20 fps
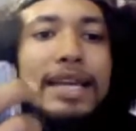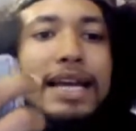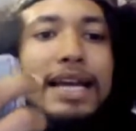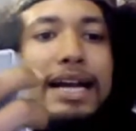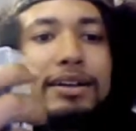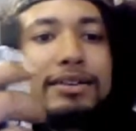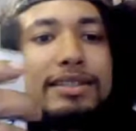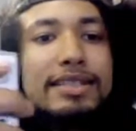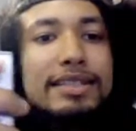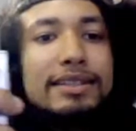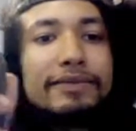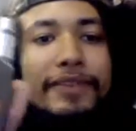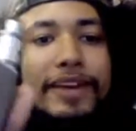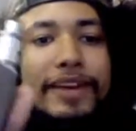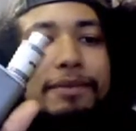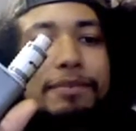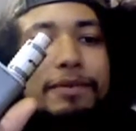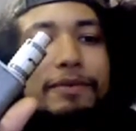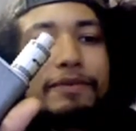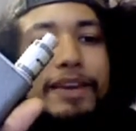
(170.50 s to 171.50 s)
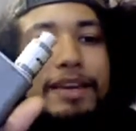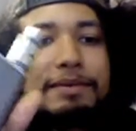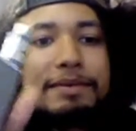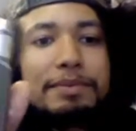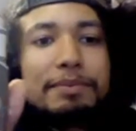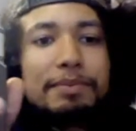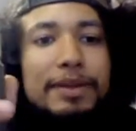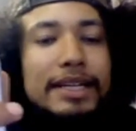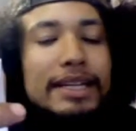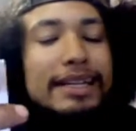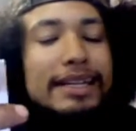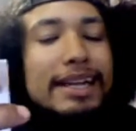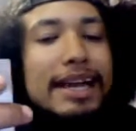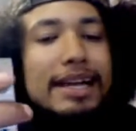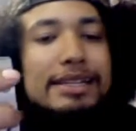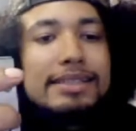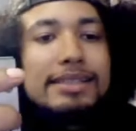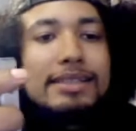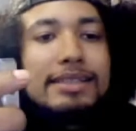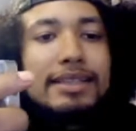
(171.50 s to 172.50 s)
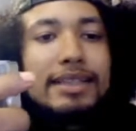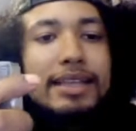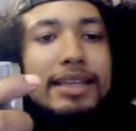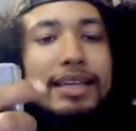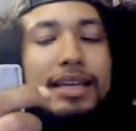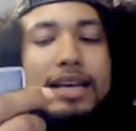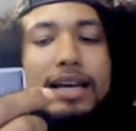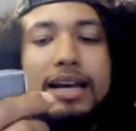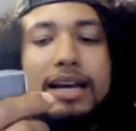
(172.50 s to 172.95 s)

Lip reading: How does it vape? It vapes pretty nicely.